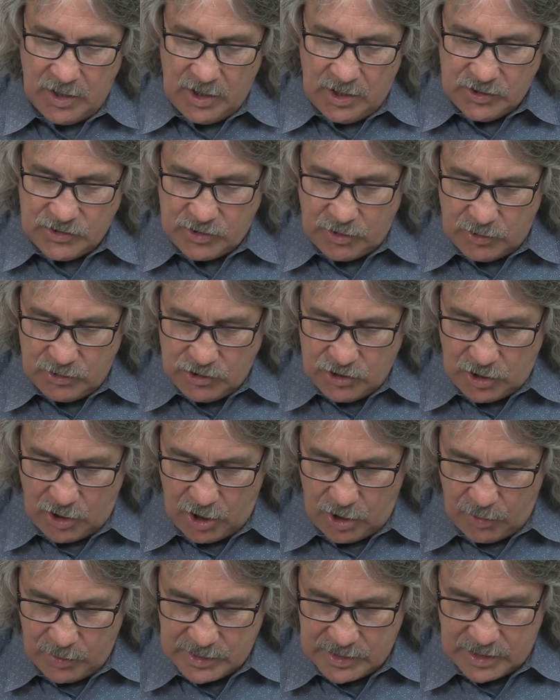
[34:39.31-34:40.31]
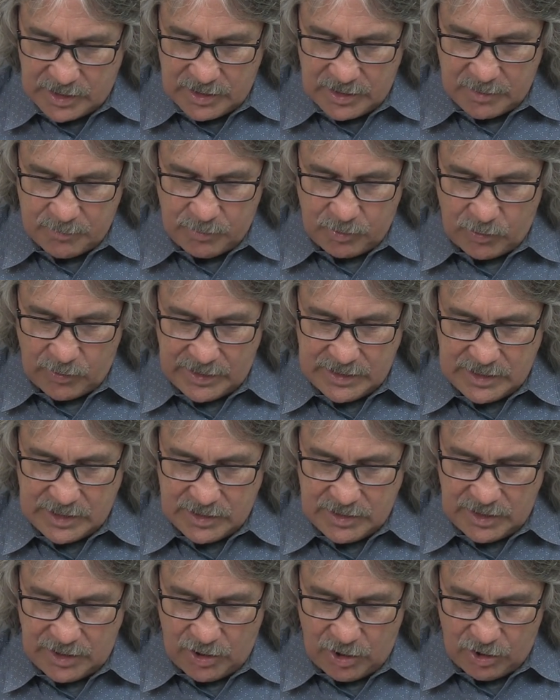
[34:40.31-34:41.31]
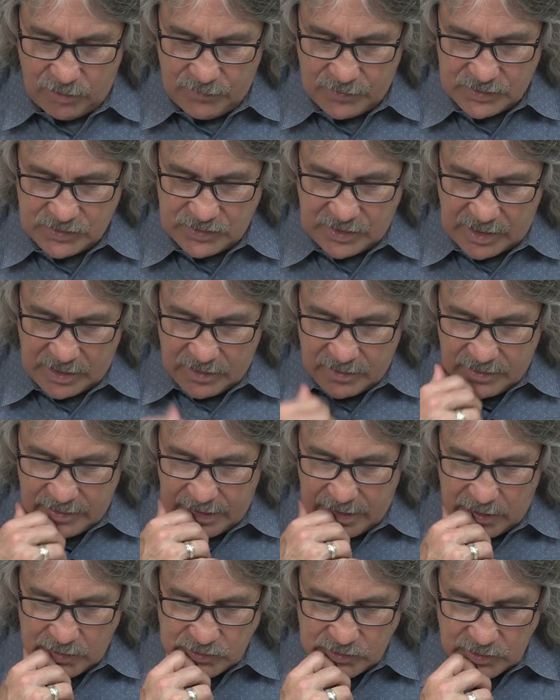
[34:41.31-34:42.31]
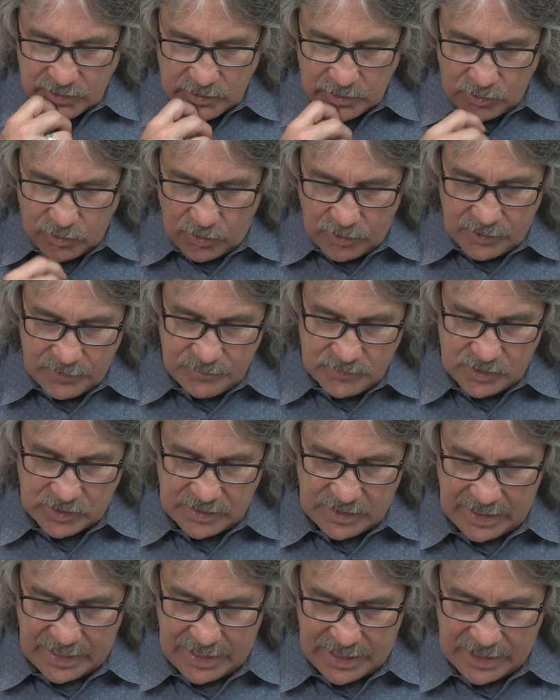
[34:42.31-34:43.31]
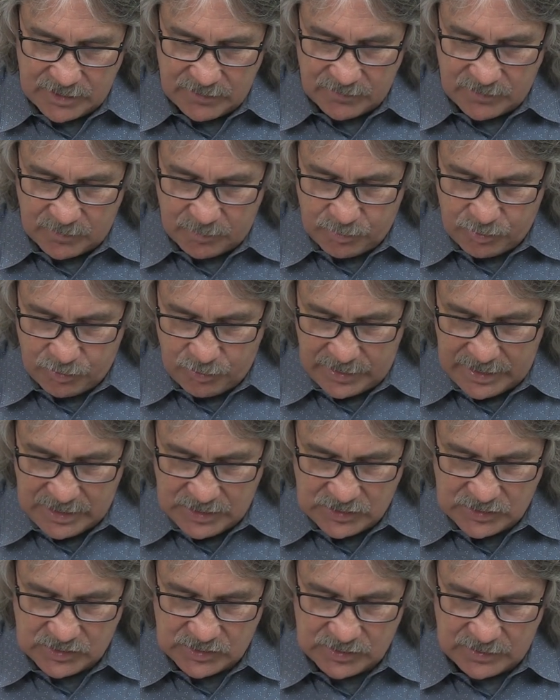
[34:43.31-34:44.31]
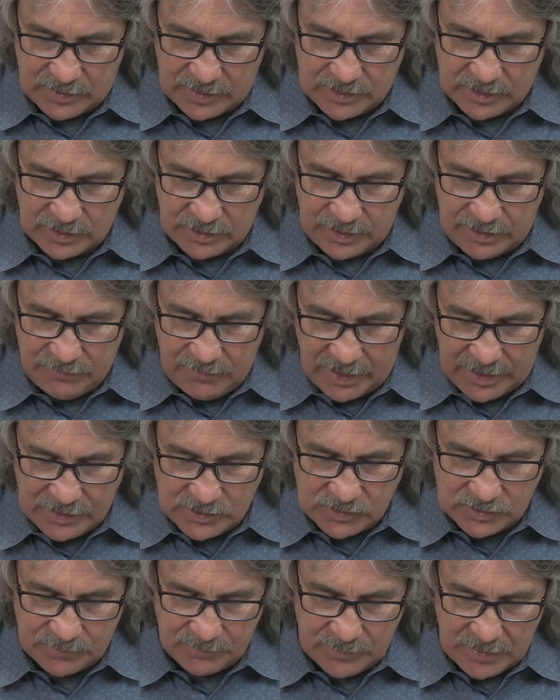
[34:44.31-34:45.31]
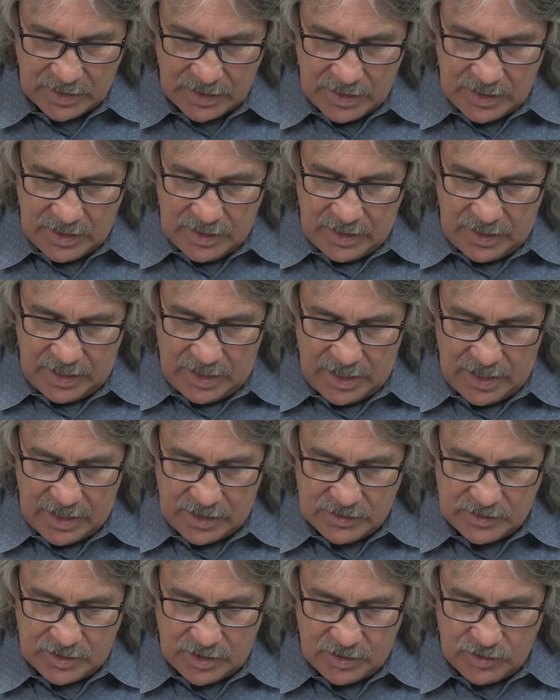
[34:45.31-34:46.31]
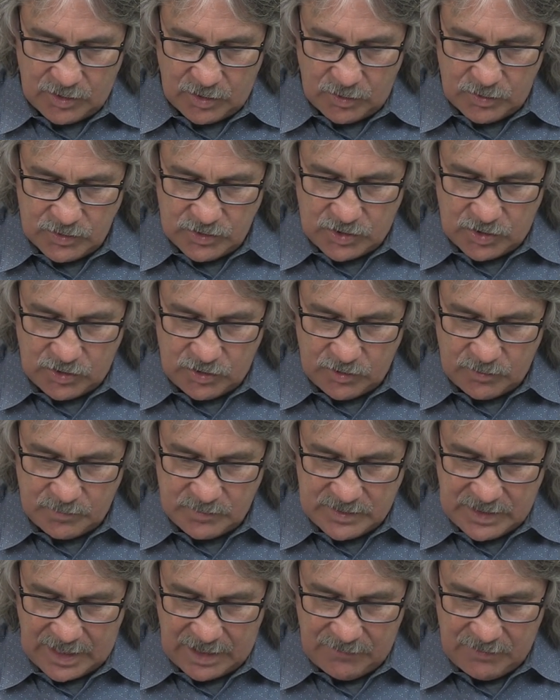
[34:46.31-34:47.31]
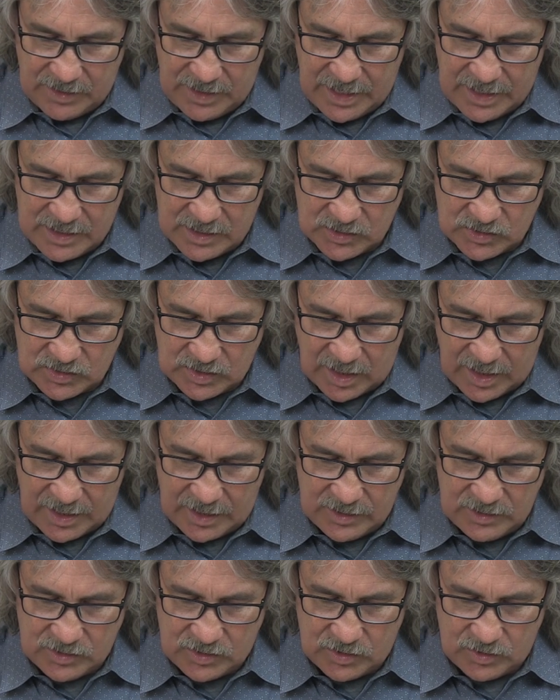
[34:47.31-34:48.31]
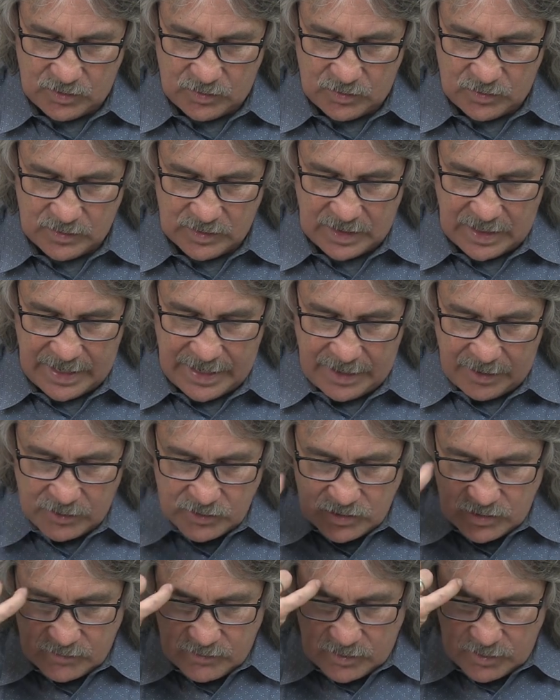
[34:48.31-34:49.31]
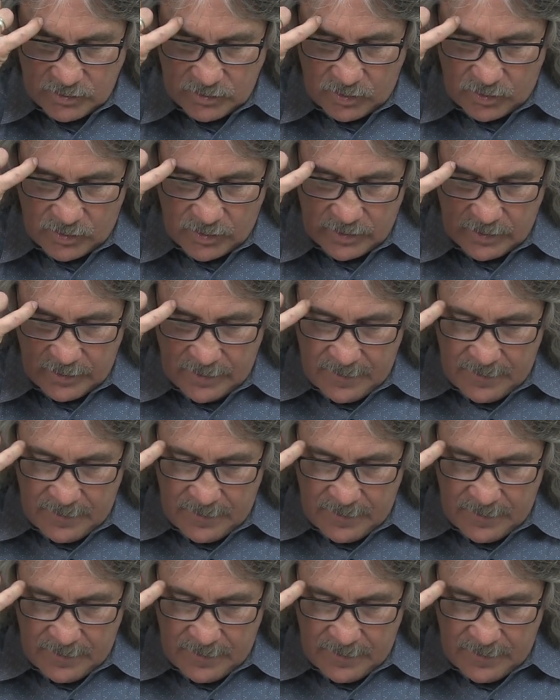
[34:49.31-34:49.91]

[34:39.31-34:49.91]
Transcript: So Jehoiada appointed the oversight of the house of the Lord to the hand of the priests and the Levites, and those whom David had assigned to the house of the Lord